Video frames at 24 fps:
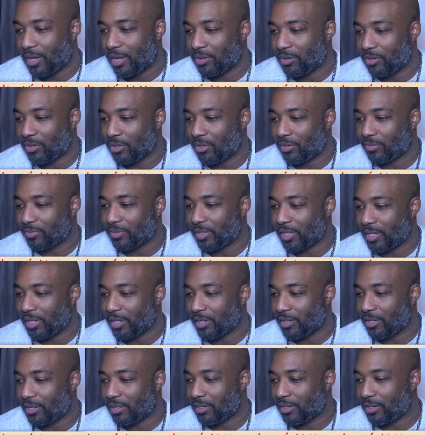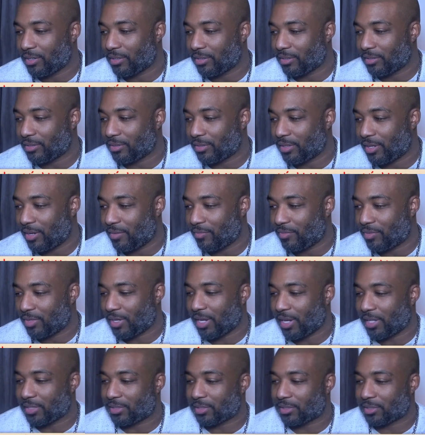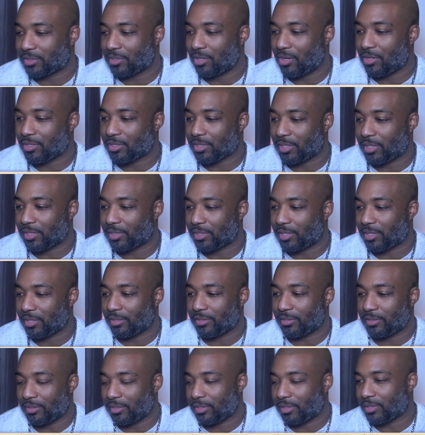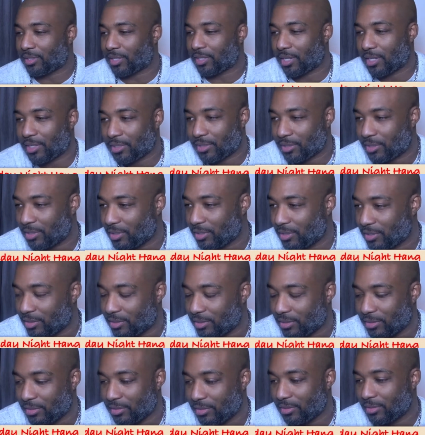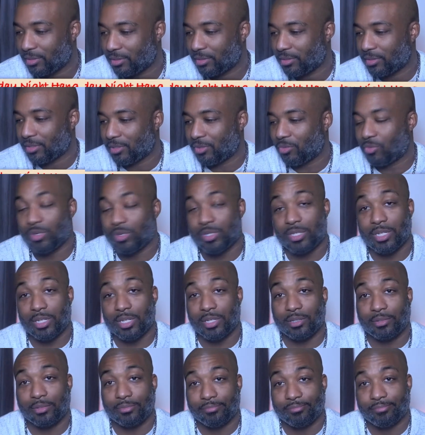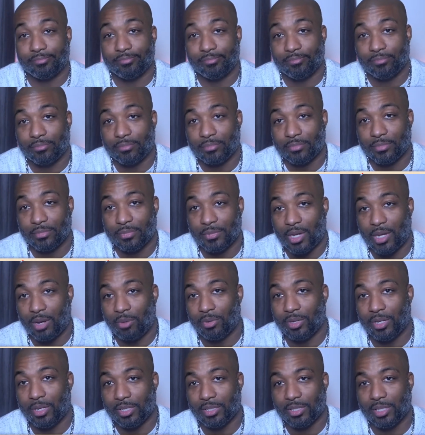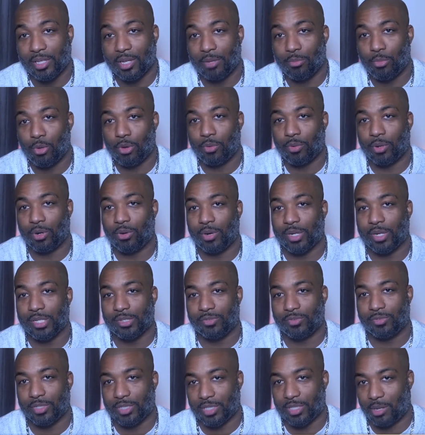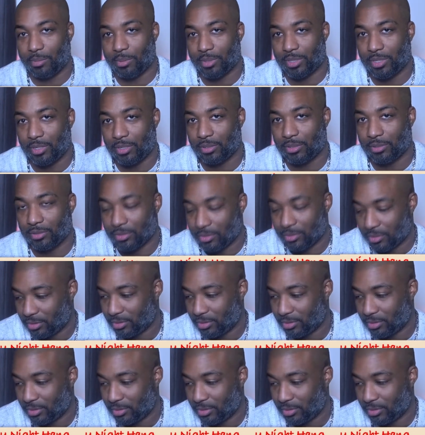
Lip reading: I don't know if they have classic songs like that. I think we'll see. I would need to get more requests for Sabaton.